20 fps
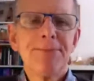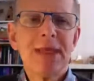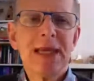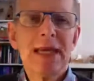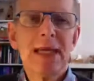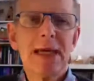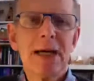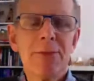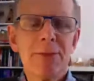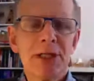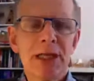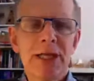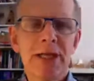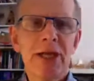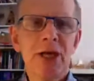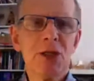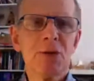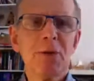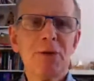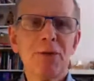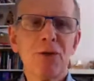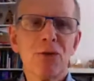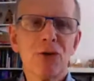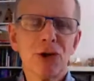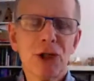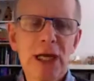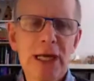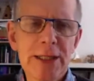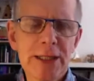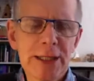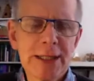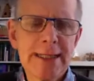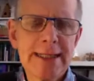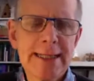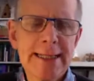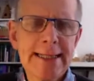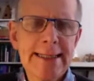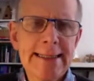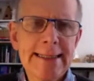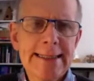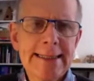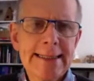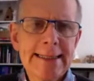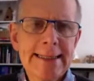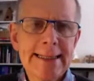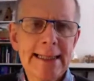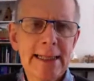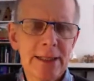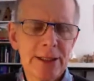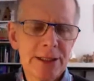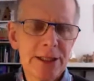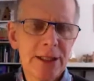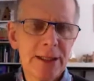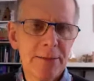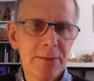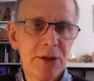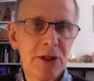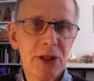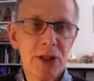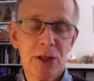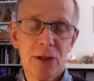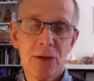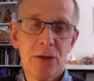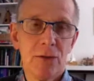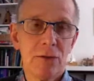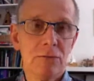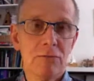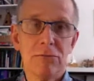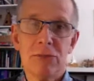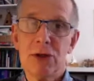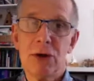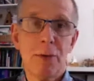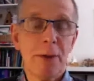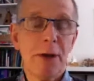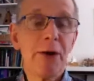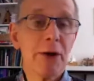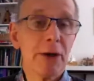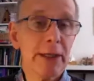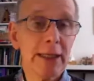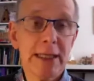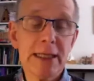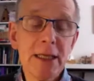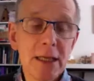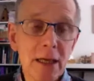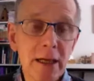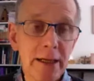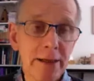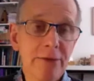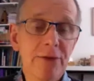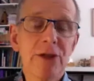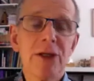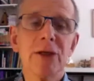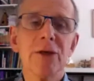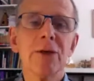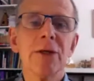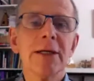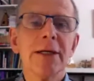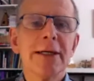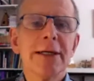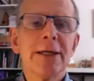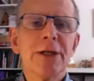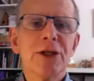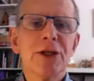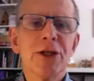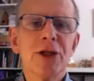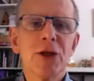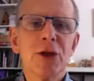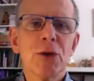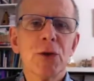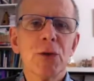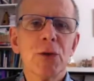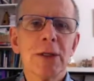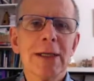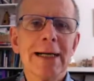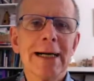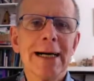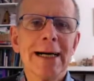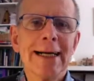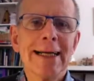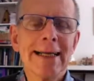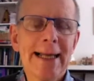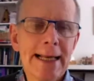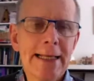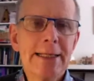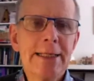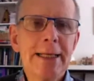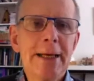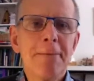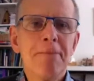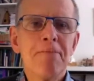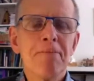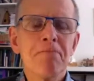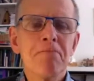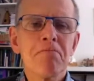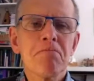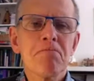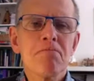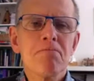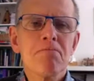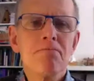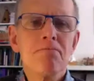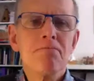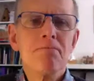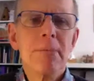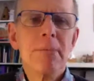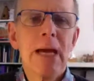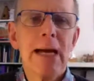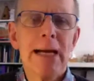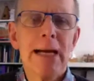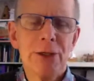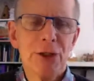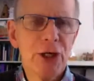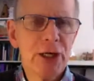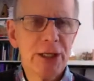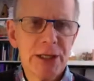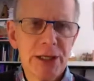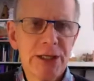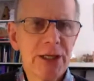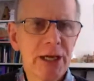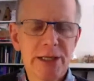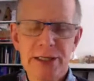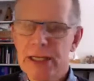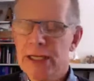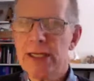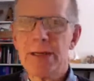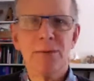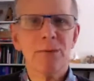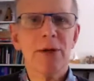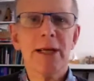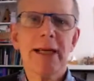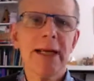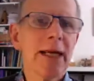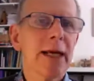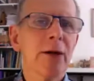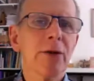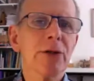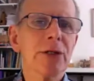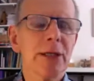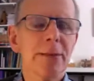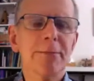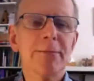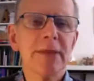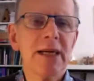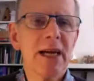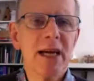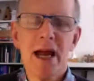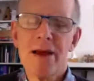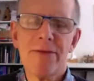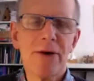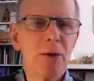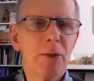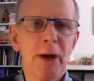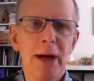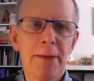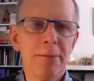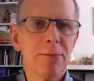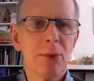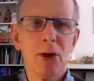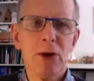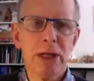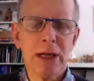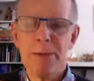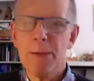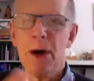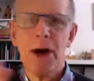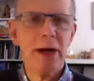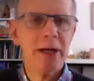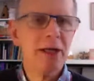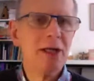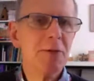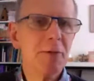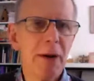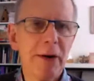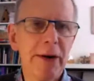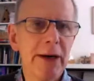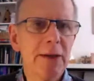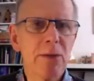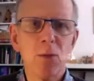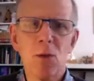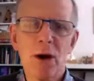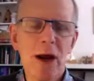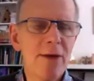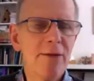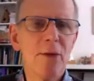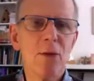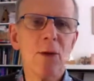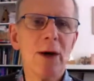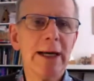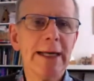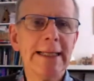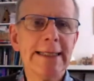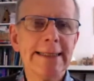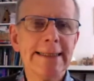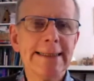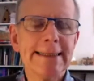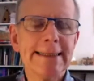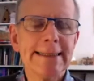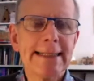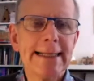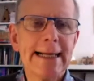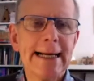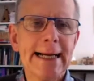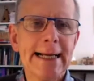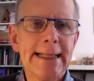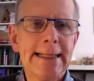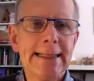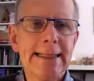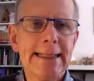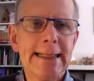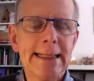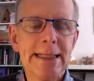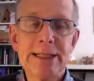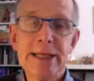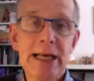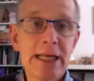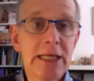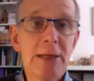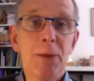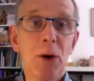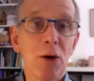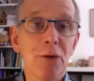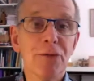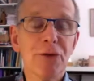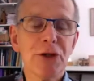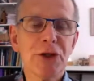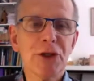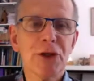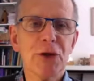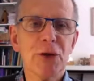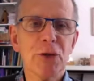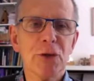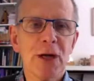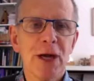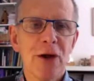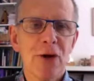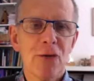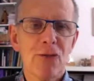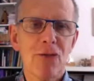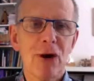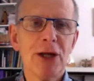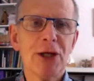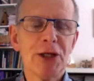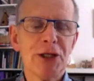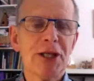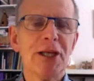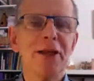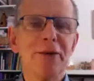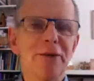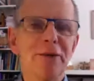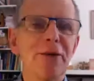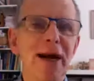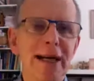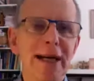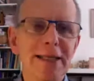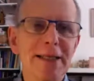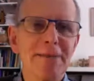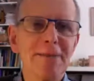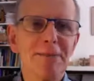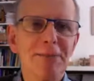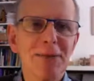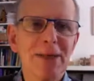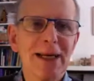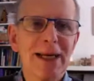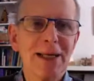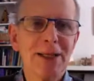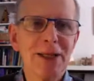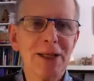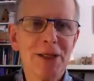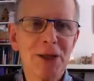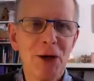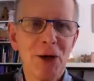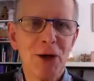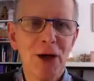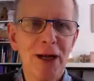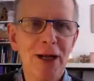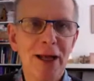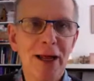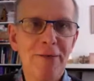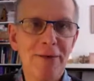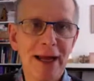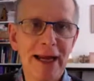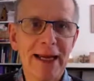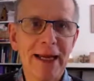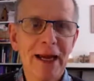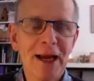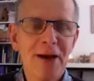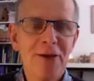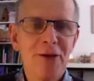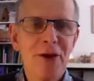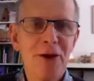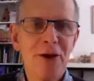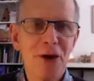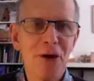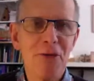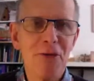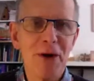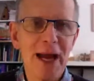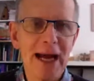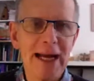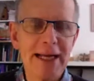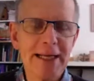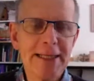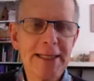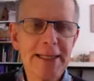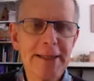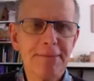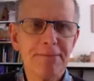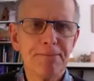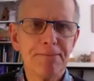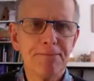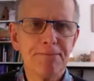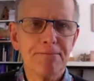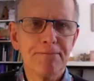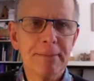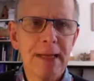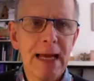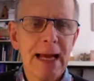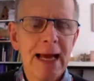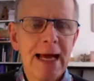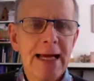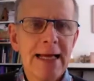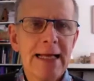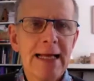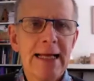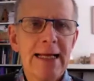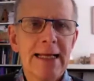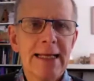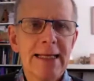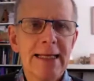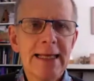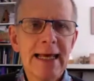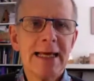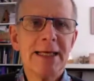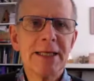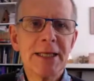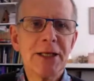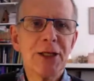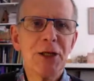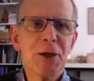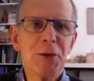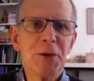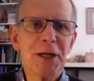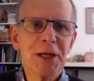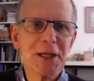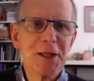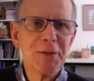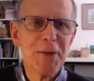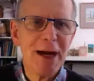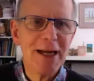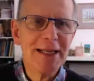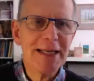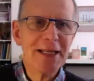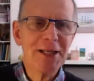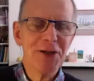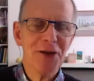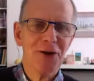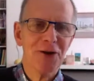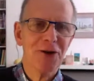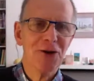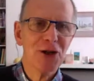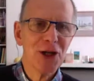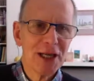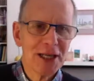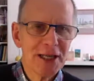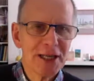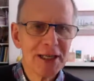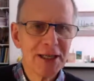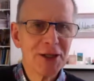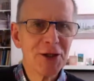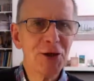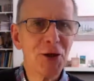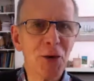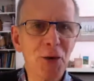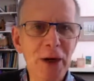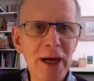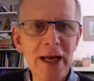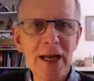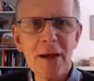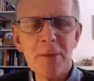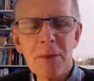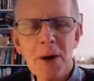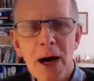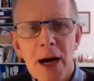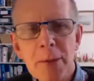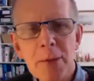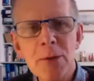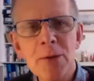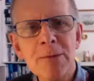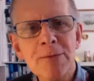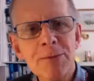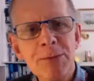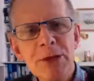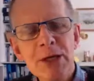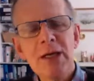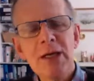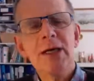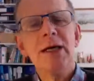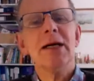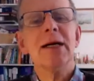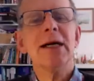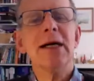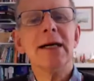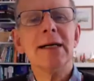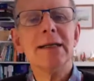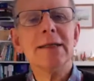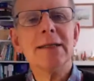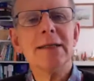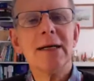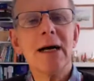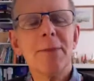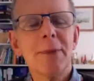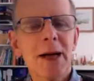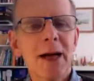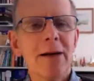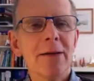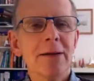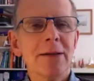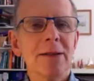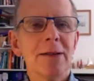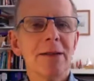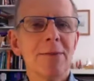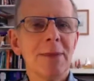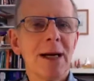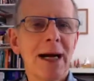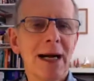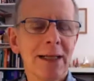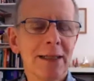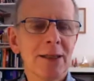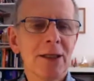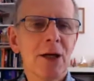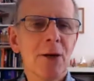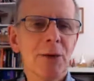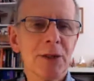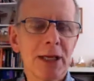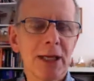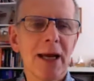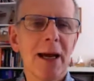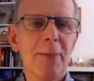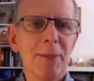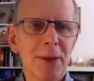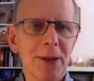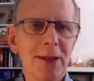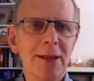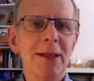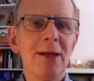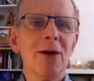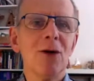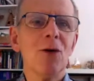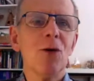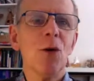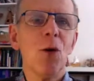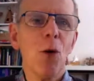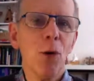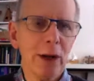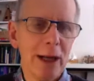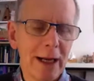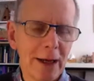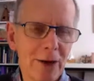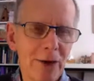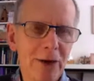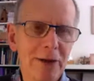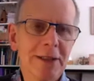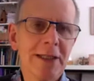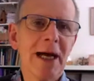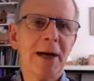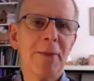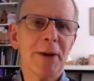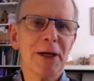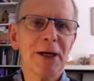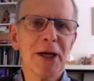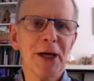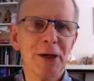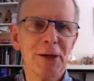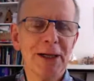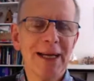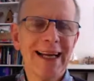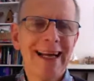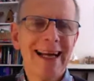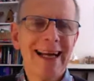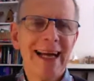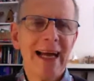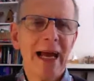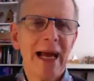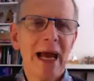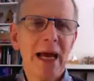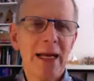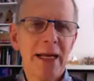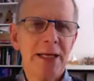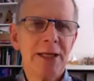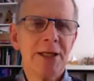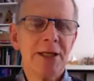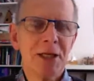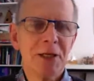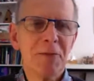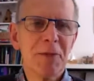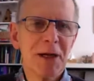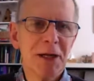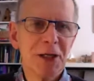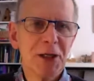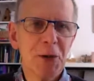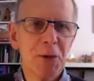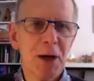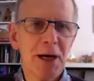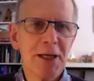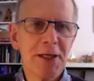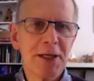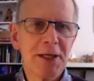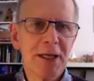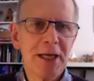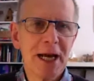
He comes, he kneels before Jesus. He asks him to do a miracle in his life, to cleanse him. And Jesus does. He completely heals him in every way, body, mind, spirit, whatever way, and sends him off to register the fact and to start living the new reality. This, as you would expect, is not just a story in the Bible about a man who was a leper all that long time ago. It is to speak to us.